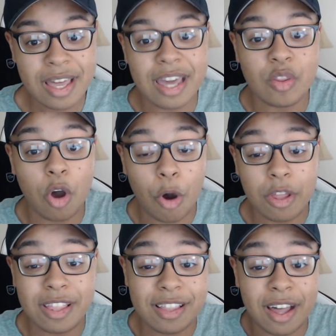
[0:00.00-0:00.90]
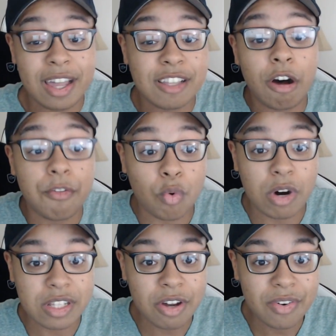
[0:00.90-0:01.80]
in all of
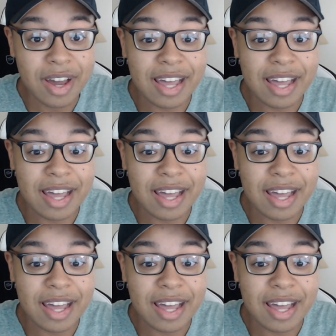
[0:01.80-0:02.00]
Wano,